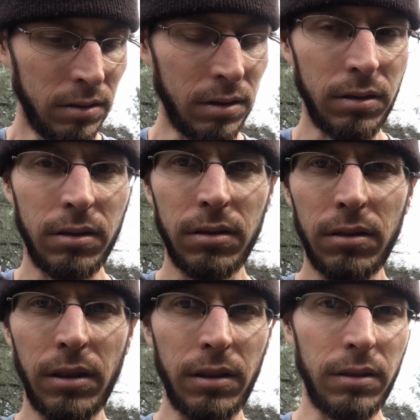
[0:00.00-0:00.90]
So you
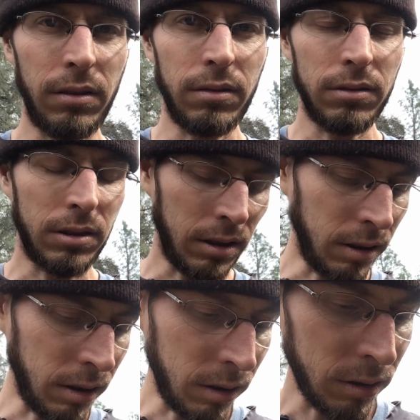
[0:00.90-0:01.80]
know how the old
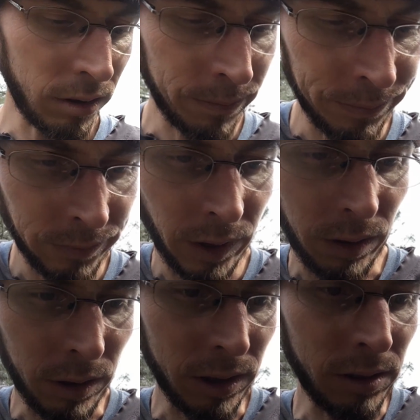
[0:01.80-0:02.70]
saying goes,
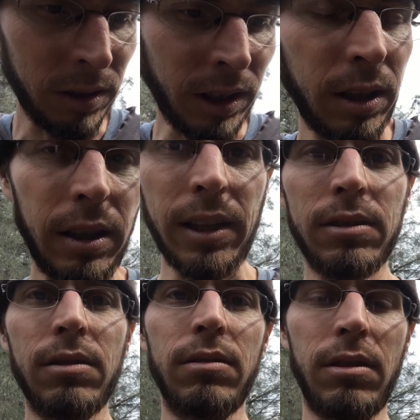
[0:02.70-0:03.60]
well, it's only got to
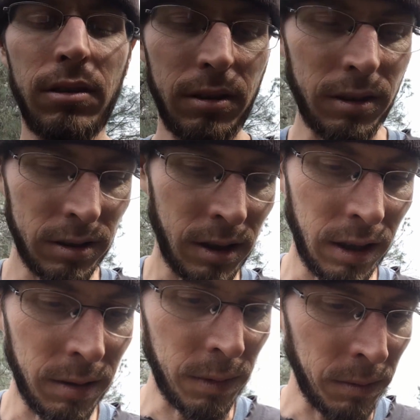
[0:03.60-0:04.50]
last so long and then it's
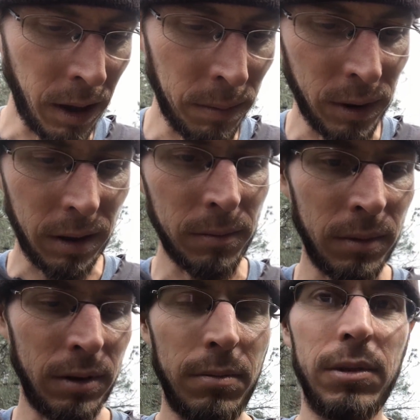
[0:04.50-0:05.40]
not going to be my problem.
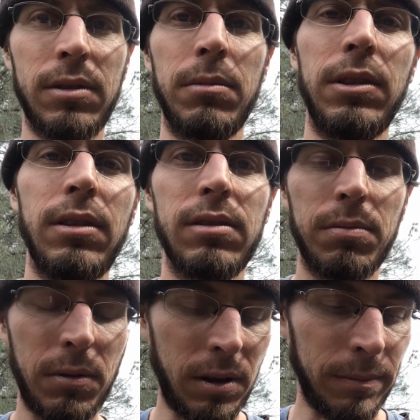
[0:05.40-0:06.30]
It'll be somebody else's
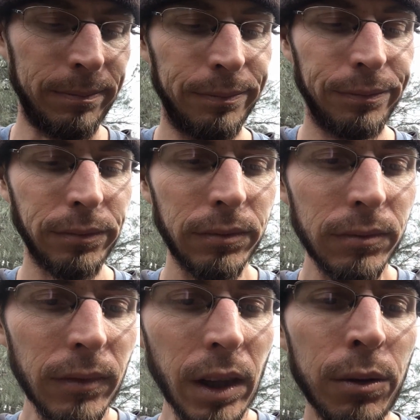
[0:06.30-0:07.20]
problem.
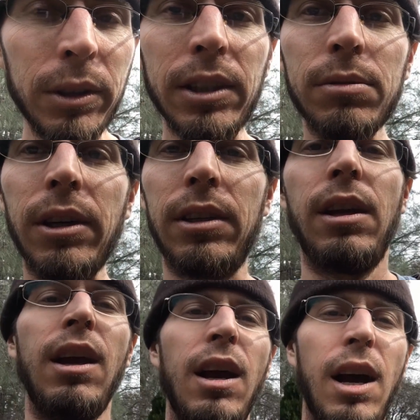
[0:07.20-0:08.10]
guess what?
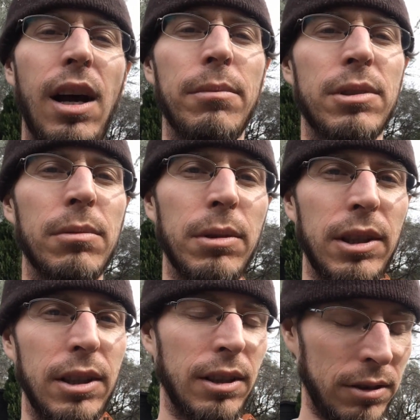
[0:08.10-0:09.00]
I'm
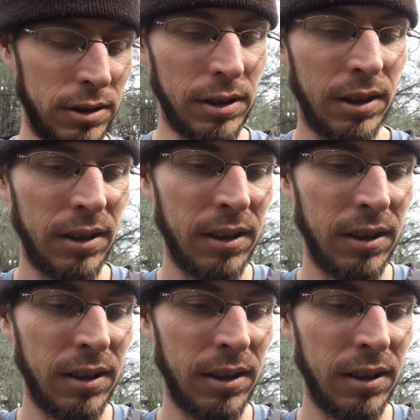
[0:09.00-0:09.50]
somebody else.